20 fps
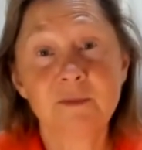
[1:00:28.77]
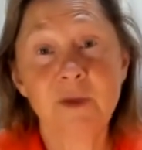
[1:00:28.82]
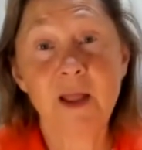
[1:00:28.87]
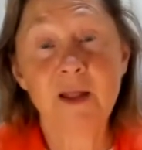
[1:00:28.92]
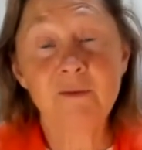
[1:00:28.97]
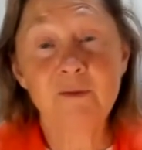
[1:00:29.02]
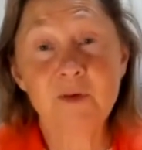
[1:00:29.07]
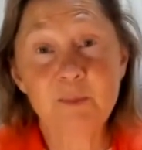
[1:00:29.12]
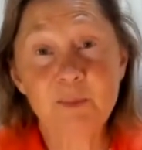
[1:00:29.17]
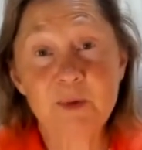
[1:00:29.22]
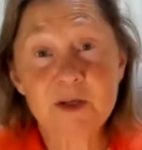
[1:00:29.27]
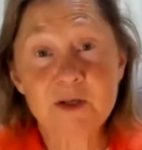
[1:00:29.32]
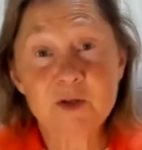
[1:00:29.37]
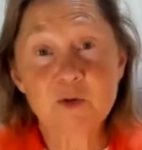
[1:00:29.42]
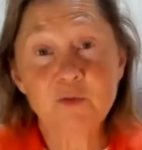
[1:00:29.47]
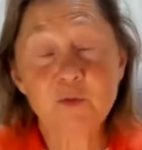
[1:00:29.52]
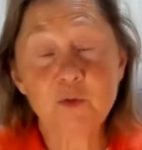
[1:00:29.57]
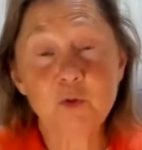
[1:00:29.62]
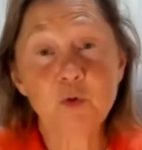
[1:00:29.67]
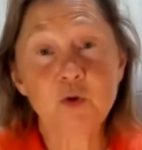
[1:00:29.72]
Every piece
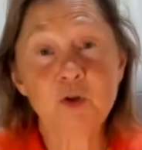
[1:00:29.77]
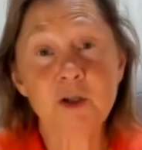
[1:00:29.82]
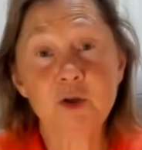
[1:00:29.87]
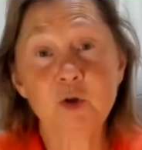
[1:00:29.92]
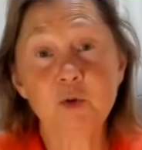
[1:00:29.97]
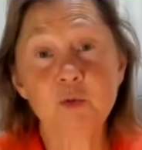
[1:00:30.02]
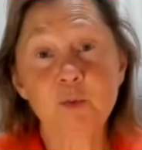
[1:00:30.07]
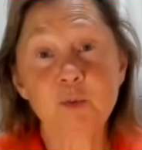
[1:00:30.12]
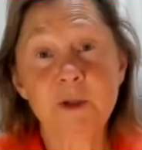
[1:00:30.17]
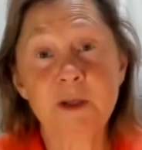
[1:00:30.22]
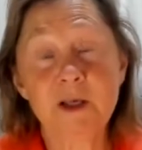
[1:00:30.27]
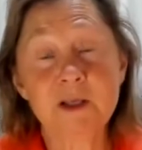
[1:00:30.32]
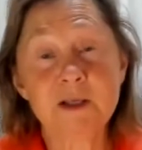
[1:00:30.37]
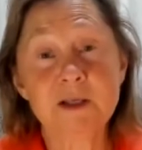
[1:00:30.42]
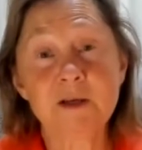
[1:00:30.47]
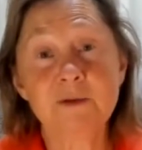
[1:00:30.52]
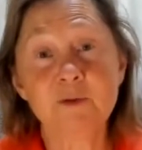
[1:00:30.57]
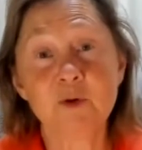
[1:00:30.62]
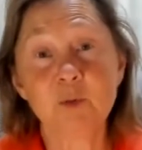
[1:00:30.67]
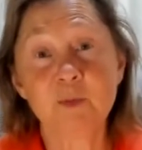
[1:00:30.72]
of food that you'll be
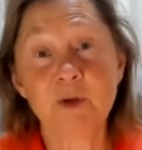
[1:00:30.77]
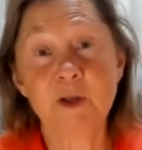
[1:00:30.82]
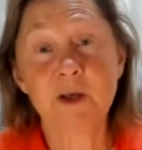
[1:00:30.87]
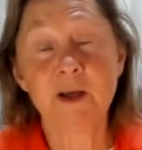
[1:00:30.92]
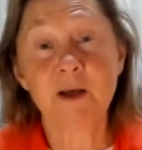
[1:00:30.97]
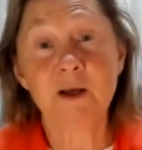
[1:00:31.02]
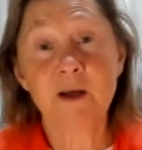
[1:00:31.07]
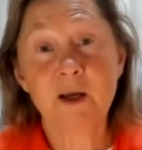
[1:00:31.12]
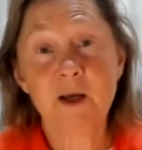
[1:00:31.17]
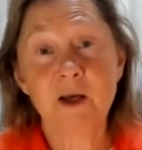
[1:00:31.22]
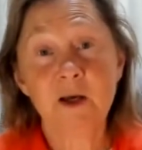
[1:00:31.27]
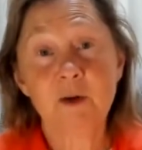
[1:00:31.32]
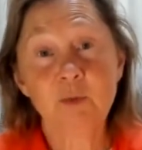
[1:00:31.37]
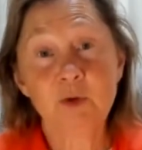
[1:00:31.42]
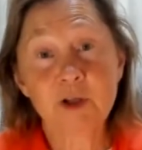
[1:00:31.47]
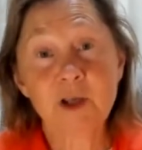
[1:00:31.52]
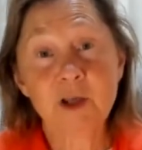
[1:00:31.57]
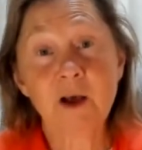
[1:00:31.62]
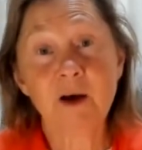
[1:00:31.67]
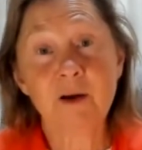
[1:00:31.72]
eating from there will
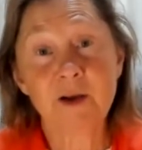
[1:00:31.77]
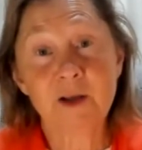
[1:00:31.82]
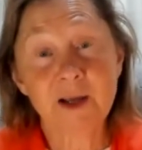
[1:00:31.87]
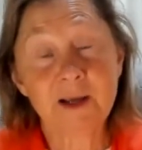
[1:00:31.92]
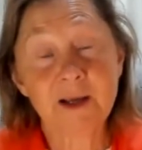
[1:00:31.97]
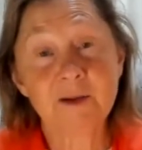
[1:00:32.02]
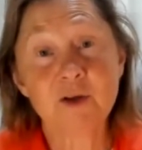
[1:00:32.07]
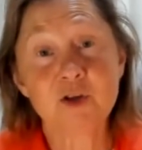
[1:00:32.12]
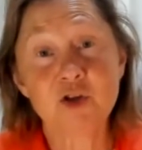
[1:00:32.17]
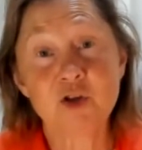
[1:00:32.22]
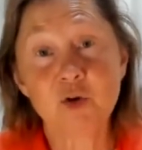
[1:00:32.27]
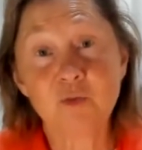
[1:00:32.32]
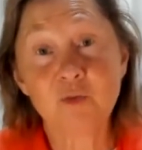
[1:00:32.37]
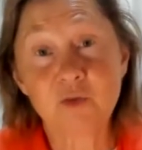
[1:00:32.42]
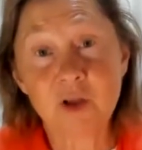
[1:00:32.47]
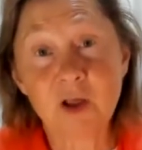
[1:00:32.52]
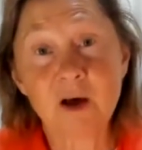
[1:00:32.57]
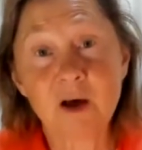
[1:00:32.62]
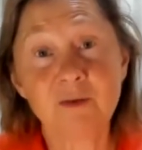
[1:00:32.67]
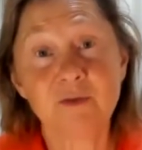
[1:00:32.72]
carry energy of
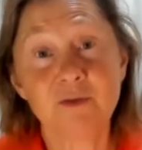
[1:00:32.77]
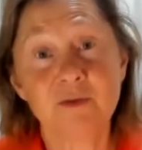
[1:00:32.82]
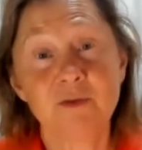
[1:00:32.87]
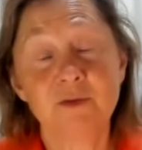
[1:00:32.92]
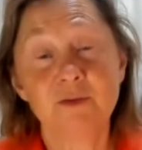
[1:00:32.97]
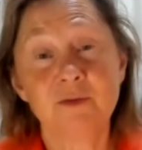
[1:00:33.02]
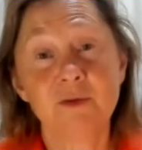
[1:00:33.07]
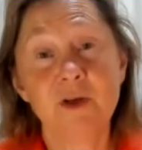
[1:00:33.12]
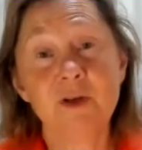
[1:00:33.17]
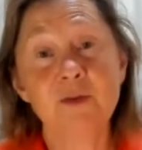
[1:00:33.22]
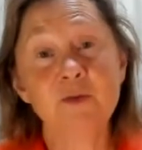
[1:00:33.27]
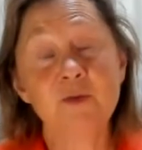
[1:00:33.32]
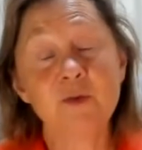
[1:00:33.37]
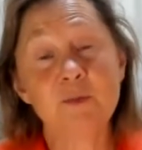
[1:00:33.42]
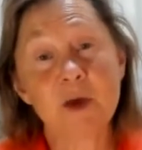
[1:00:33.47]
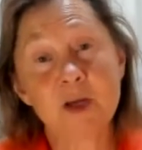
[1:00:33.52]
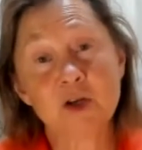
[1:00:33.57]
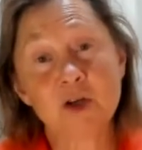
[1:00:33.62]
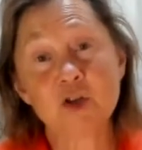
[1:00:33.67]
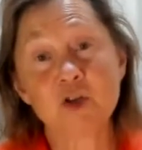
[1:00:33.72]
love,
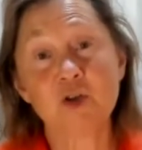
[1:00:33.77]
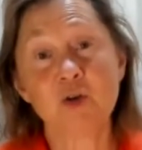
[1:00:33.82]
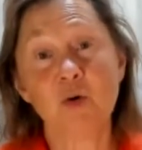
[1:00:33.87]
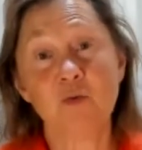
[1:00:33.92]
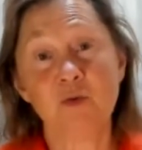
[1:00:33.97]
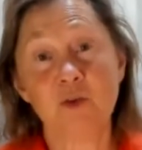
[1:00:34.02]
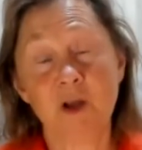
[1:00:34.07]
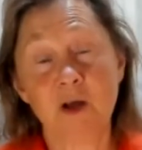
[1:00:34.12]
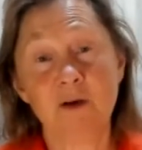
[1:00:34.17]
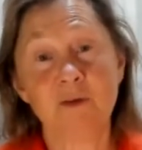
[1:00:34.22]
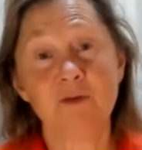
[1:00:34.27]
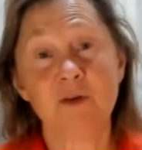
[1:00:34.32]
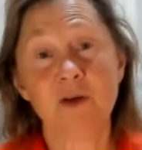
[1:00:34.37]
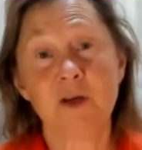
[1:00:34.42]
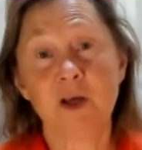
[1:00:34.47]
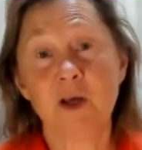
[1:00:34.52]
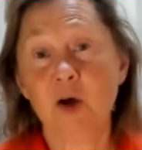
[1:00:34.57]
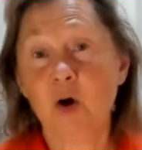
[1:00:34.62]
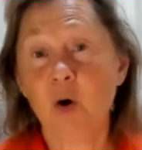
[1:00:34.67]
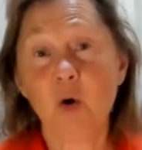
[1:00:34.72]
information yeah. of love.
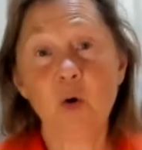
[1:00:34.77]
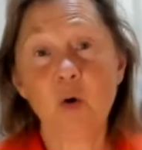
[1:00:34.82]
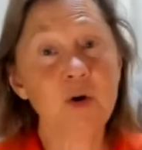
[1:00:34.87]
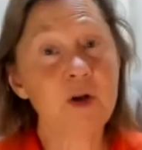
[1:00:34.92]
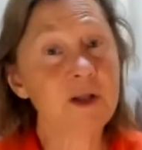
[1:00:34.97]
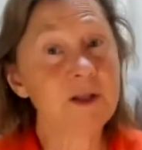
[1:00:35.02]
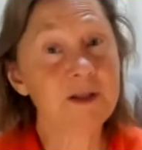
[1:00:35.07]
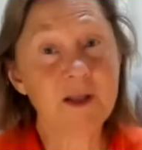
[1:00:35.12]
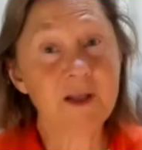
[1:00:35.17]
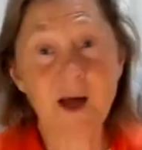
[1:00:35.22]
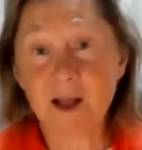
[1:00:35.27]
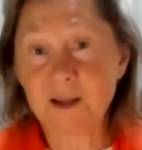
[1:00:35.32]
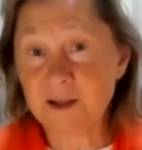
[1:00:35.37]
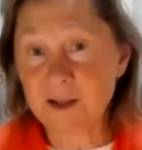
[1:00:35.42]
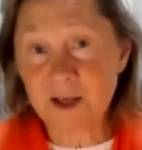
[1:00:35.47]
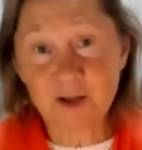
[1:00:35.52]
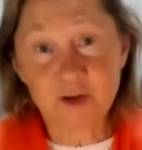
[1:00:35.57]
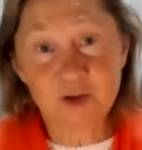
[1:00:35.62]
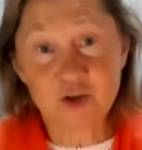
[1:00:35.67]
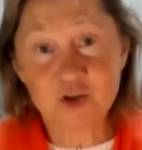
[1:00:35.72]
Only that
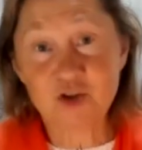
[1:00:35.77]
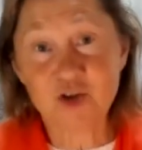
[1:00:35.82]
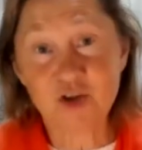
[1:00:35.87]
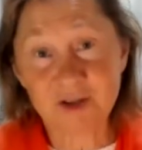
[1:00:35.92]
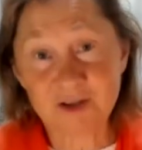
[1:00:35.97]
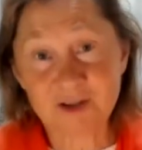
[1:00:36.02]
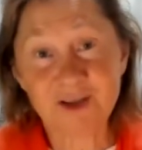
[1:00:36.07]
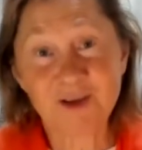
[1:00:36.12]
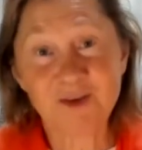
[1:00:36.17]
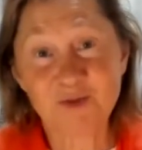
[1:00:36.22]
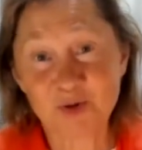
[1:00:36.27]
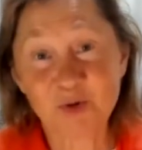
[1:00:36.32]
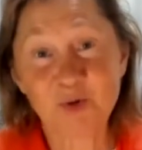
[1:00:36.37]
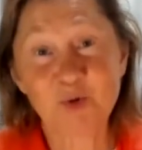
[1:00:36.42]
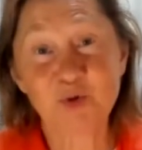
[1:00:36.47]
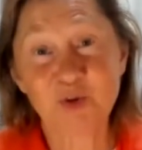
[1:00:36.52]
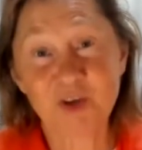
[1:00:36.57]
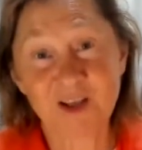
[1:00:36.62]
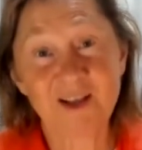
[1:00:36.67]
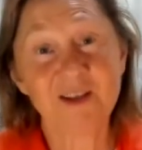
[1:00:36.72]
energy can give you
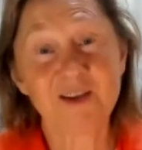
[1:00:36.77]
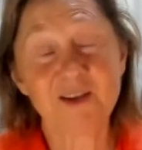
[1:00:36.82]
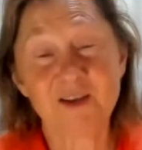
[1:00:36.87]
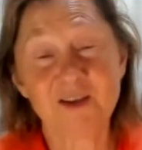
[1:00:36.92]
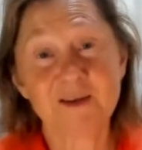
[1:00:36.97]
good health.